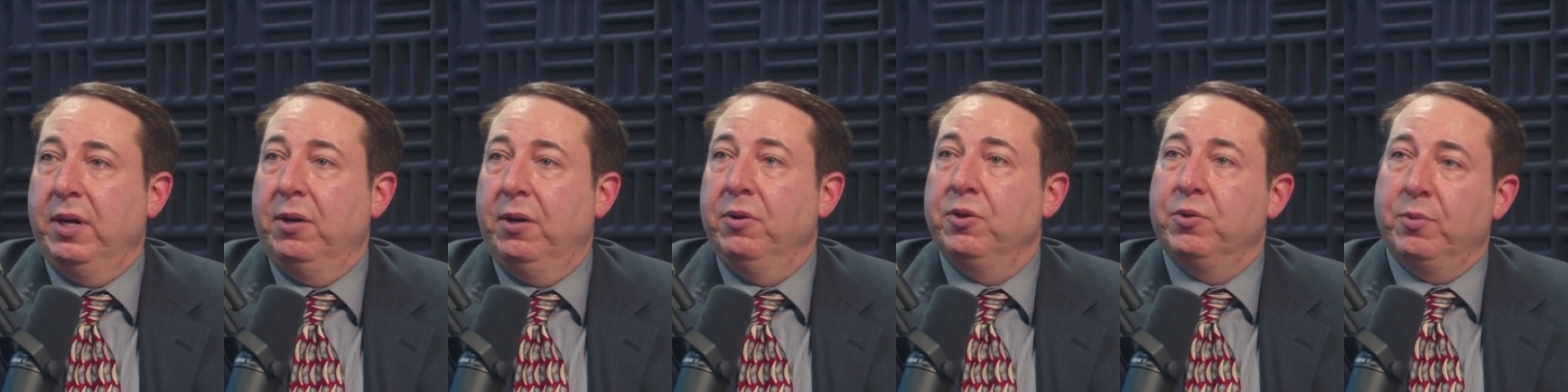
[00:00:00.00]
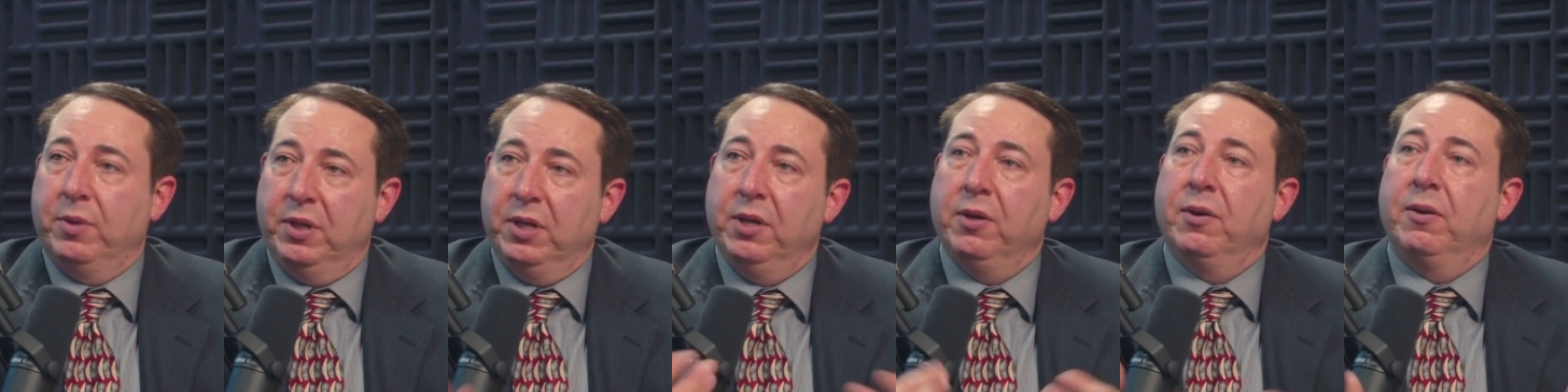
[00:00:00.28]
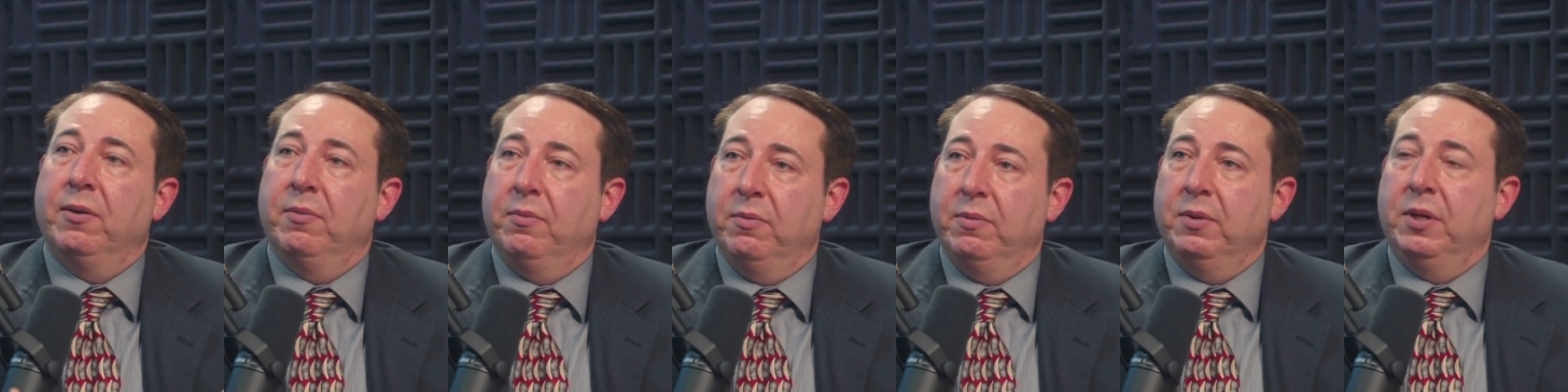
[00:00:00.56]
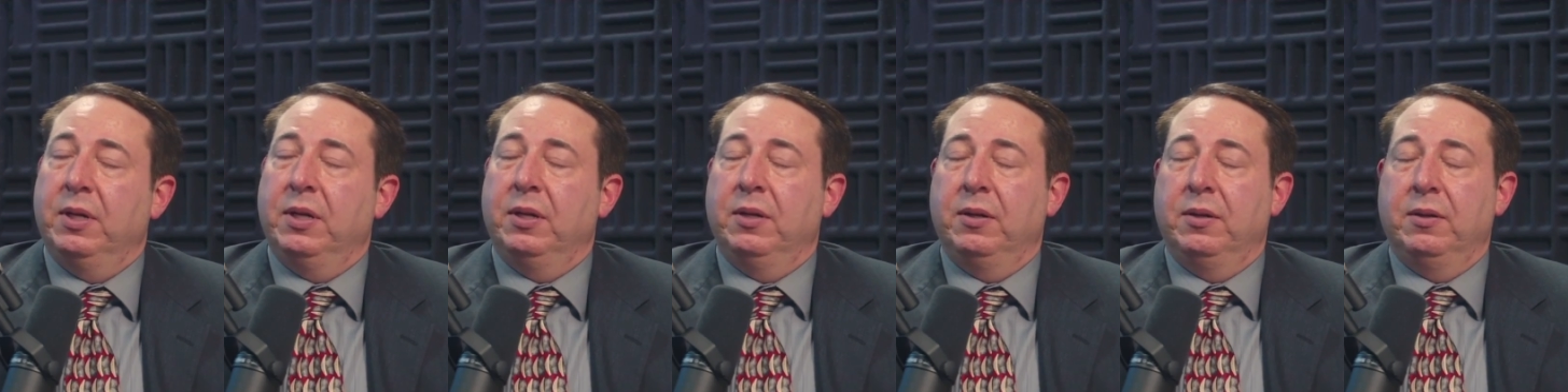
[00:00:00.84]
notes where you're
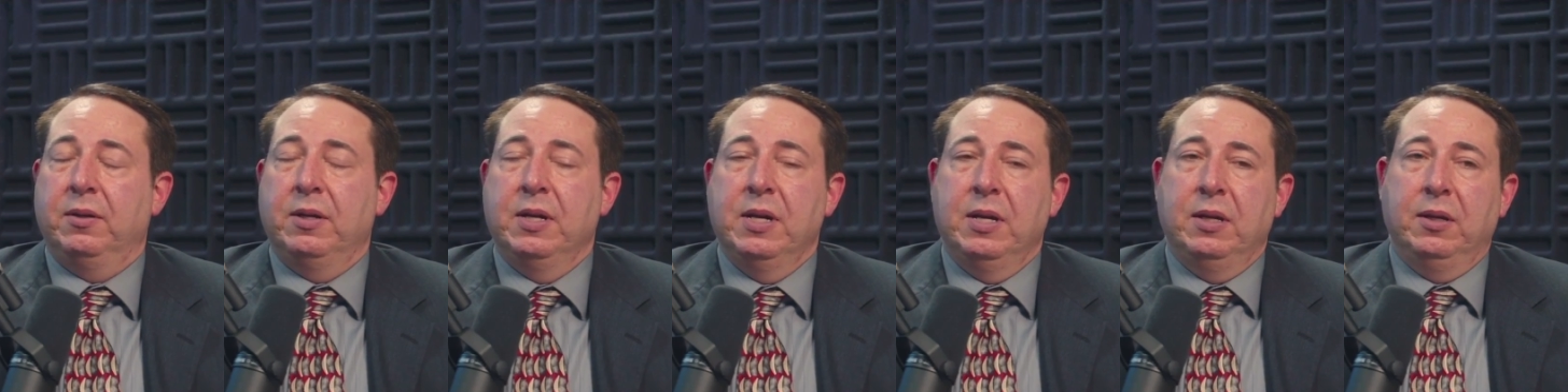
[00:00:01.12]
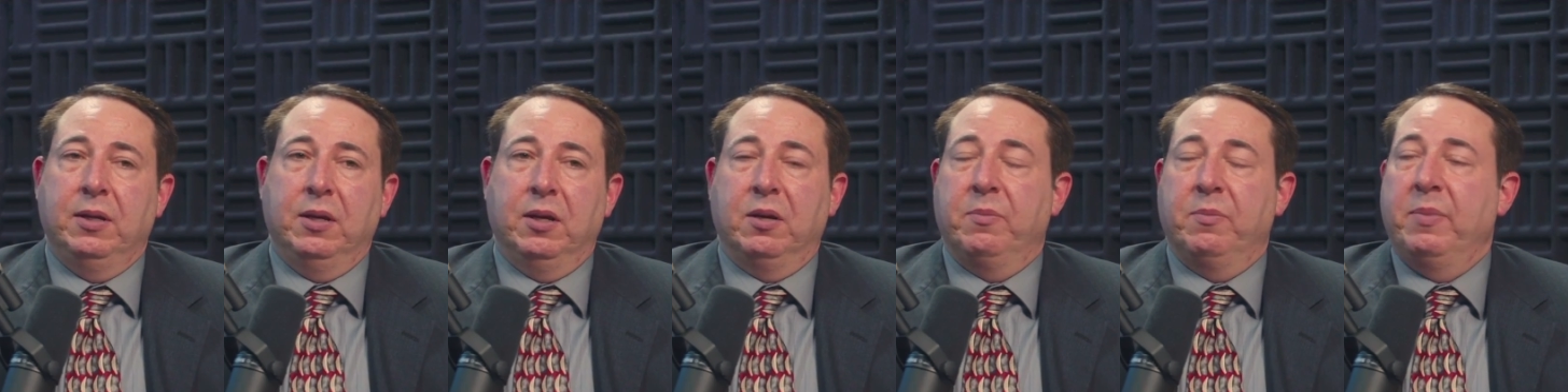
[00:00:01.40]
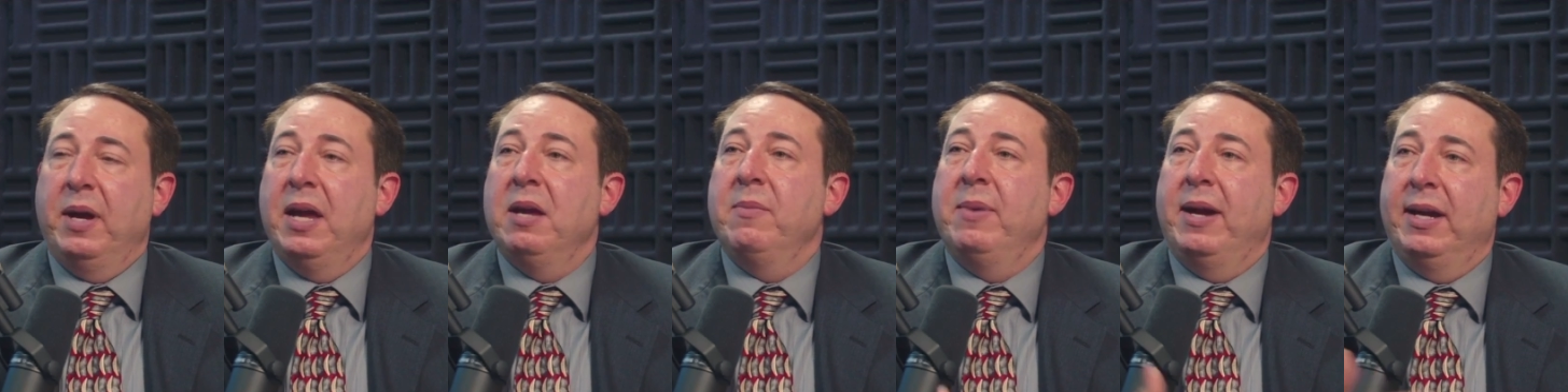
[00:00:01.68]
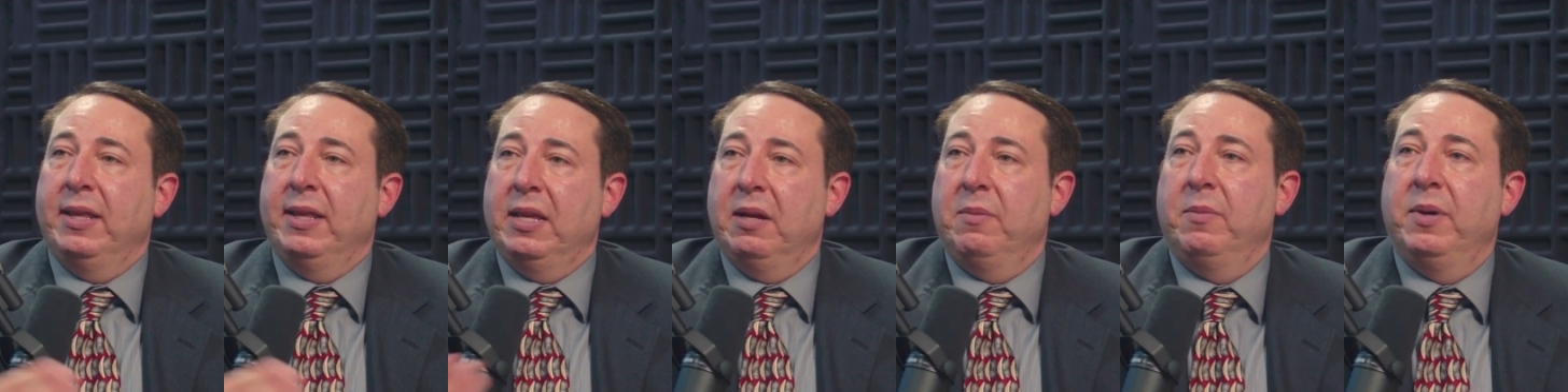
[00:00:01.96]
going to pay
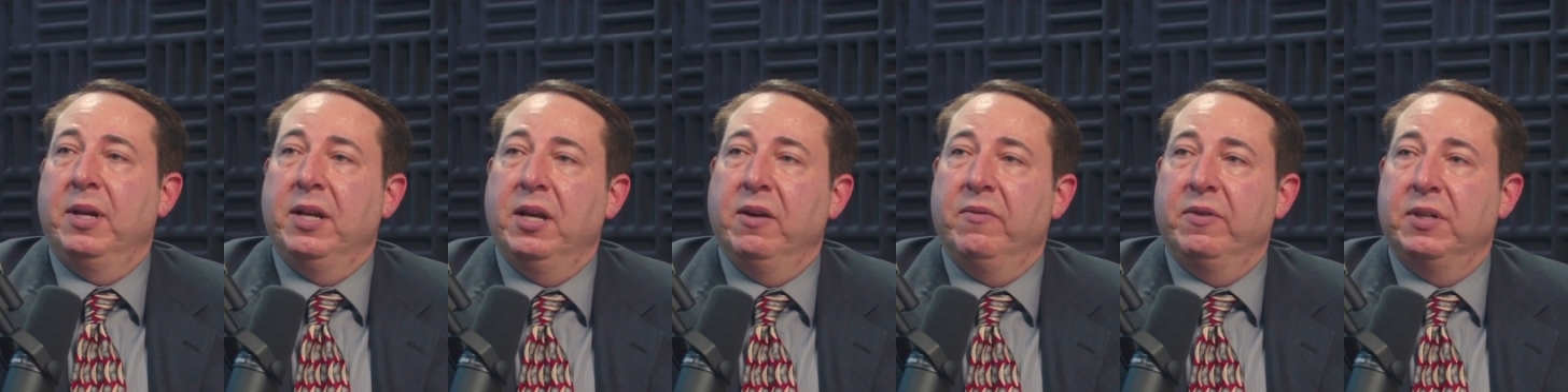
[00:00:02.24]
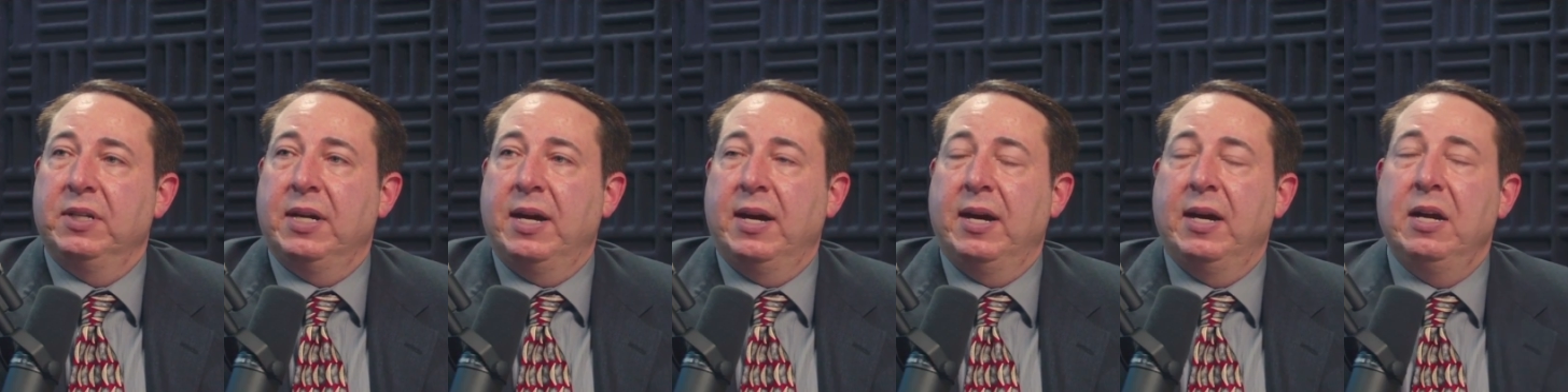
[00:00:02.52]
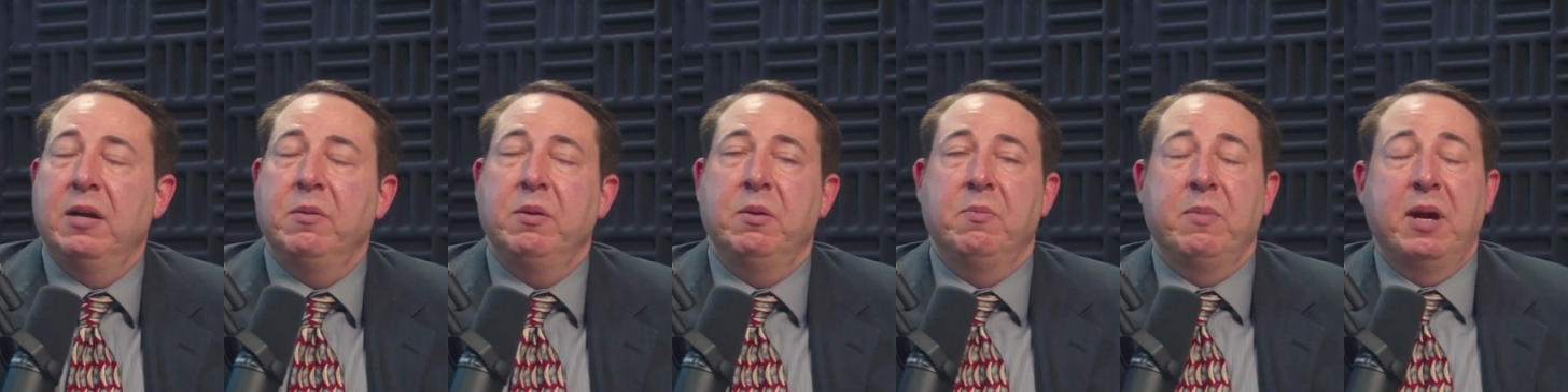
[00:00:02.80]
back that money over time.